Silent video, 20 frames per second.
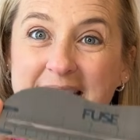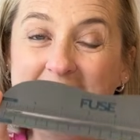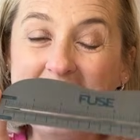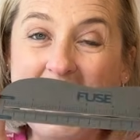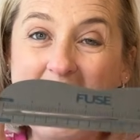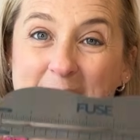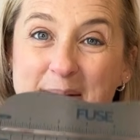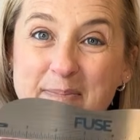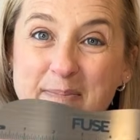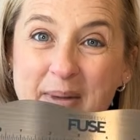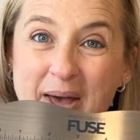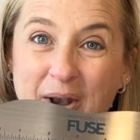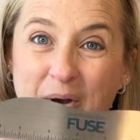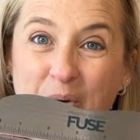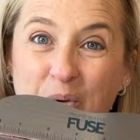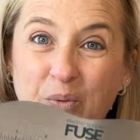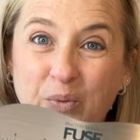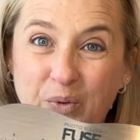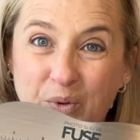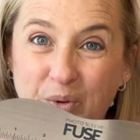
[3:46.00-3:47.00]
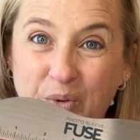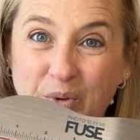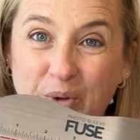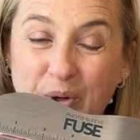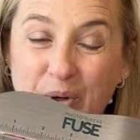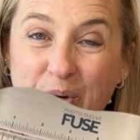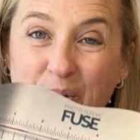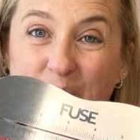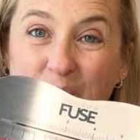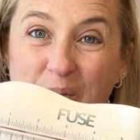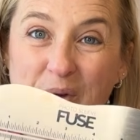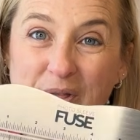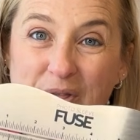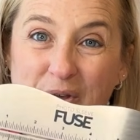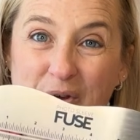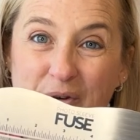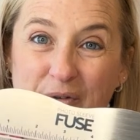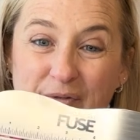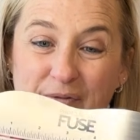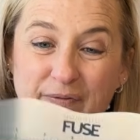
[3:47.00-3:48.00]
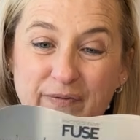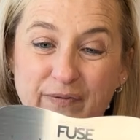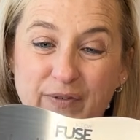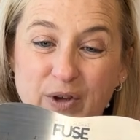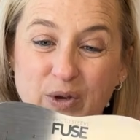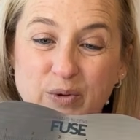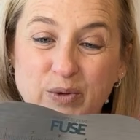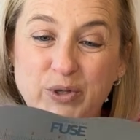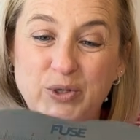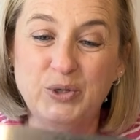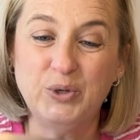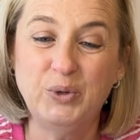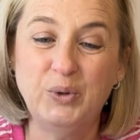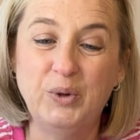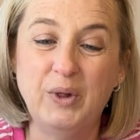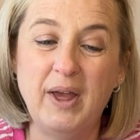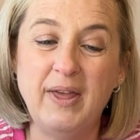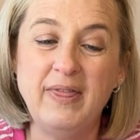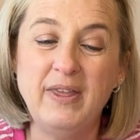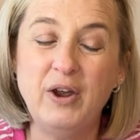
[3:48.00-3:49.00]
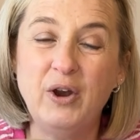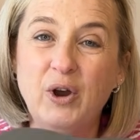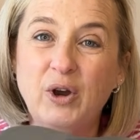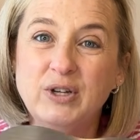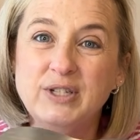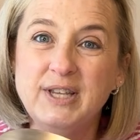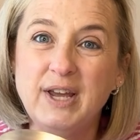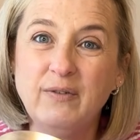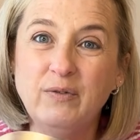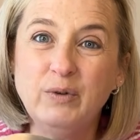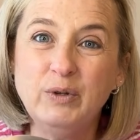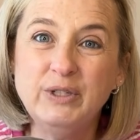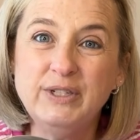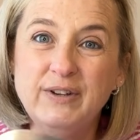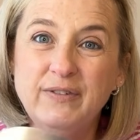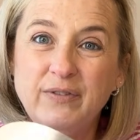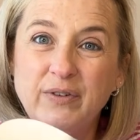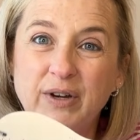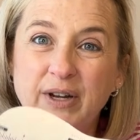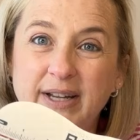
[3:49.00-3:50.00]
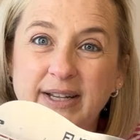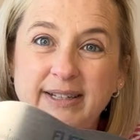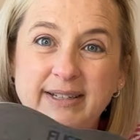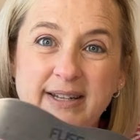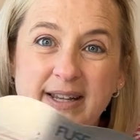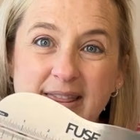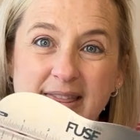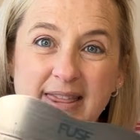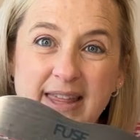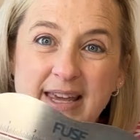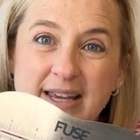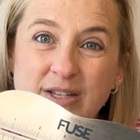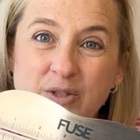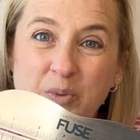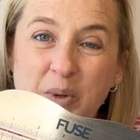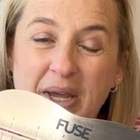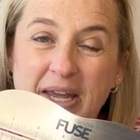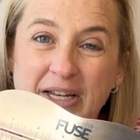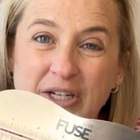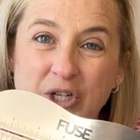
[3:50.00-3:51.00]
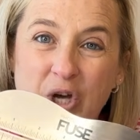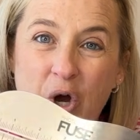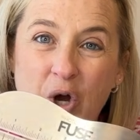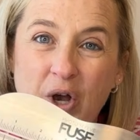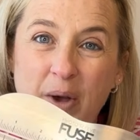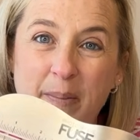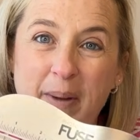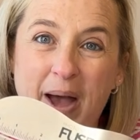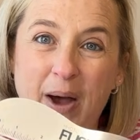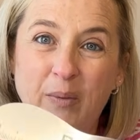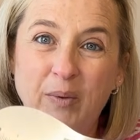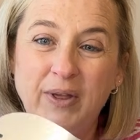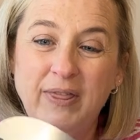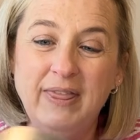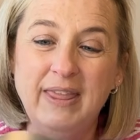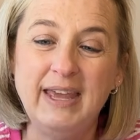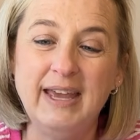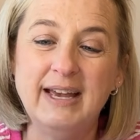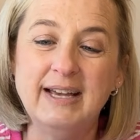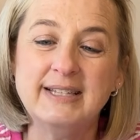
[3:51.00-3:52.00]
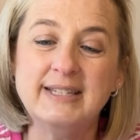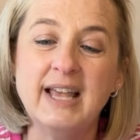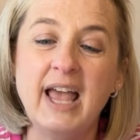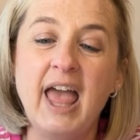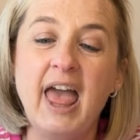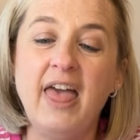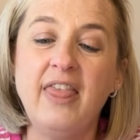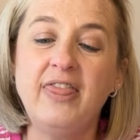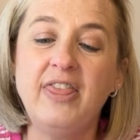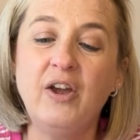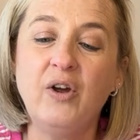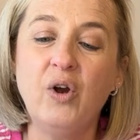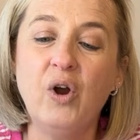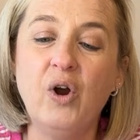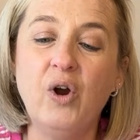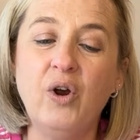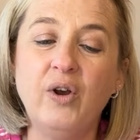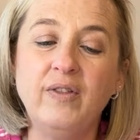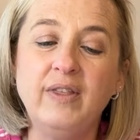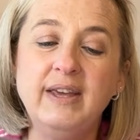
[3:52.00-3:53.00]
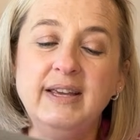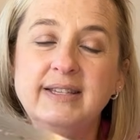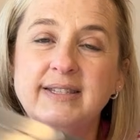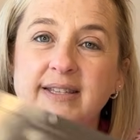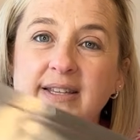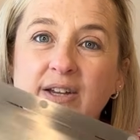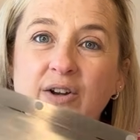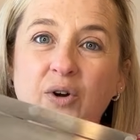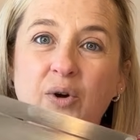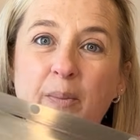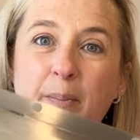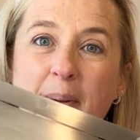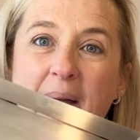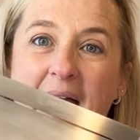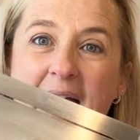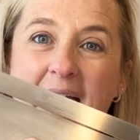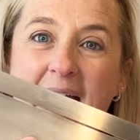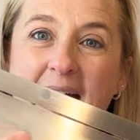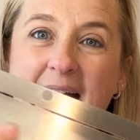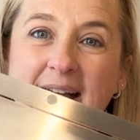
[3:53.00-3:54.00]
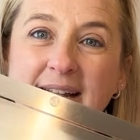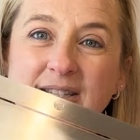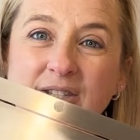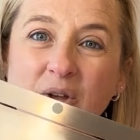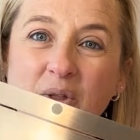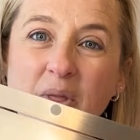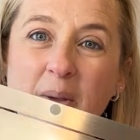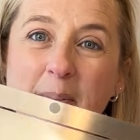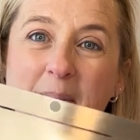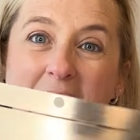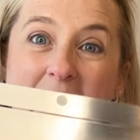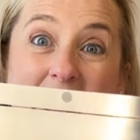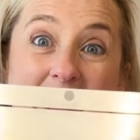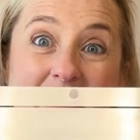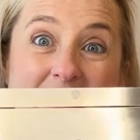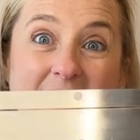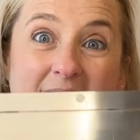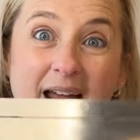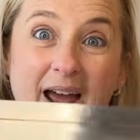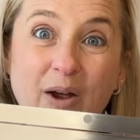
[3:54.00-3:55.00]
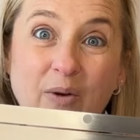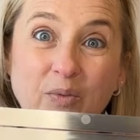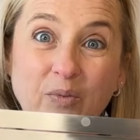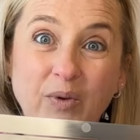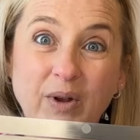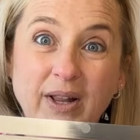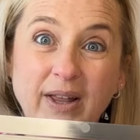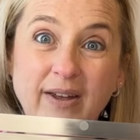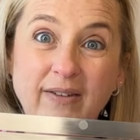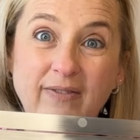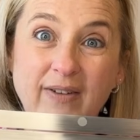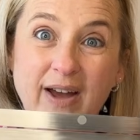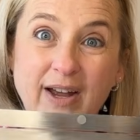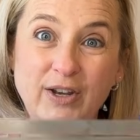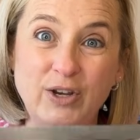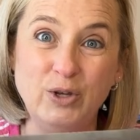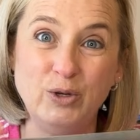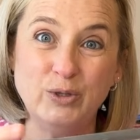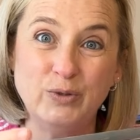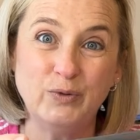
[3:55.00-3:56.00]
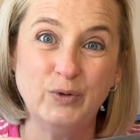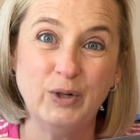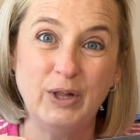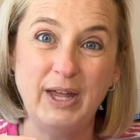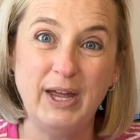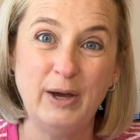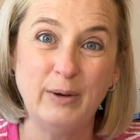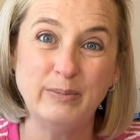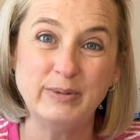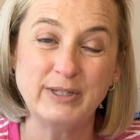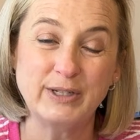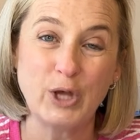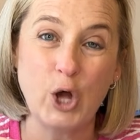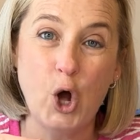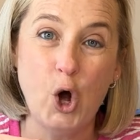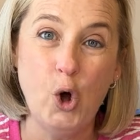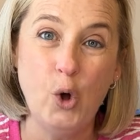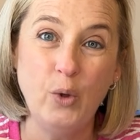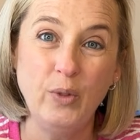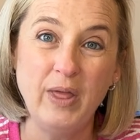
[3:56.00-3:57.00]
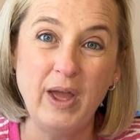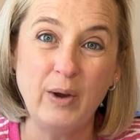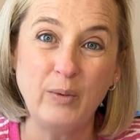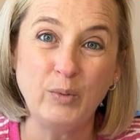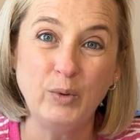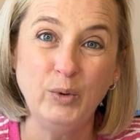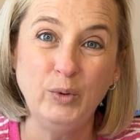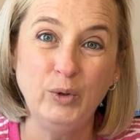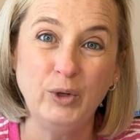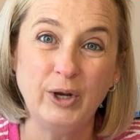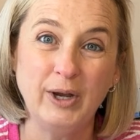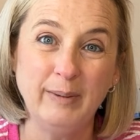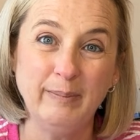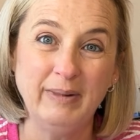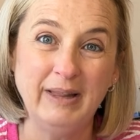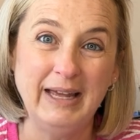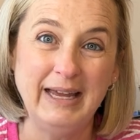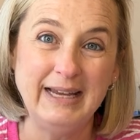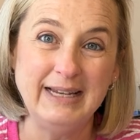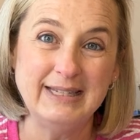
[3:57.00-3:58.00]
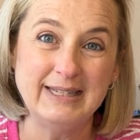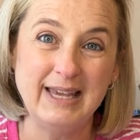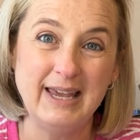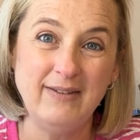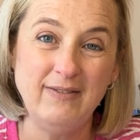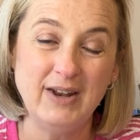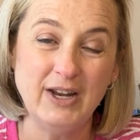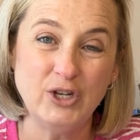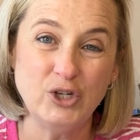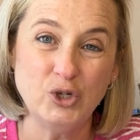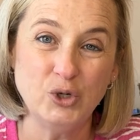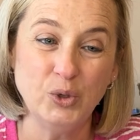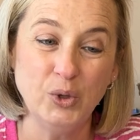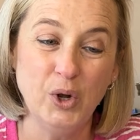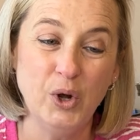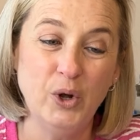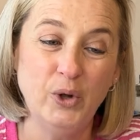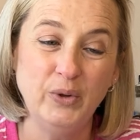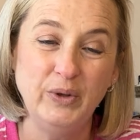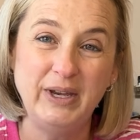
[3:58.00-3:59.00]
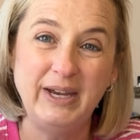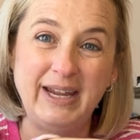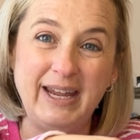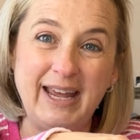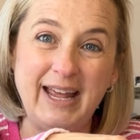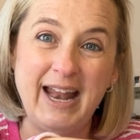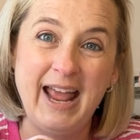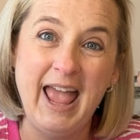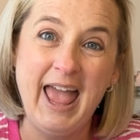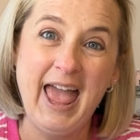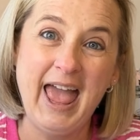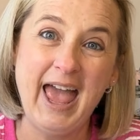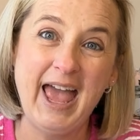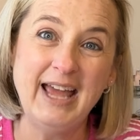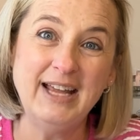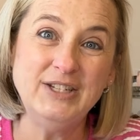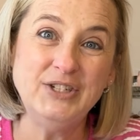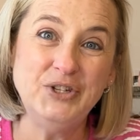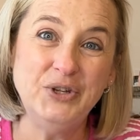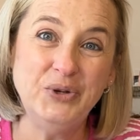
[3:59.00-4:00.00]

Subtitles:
get a metal ruler with your fuse tool, and there are several different things we can talk about with this. There are these little pads on the back that I really find useful. It helps hold that ruler in place even as you're holding it and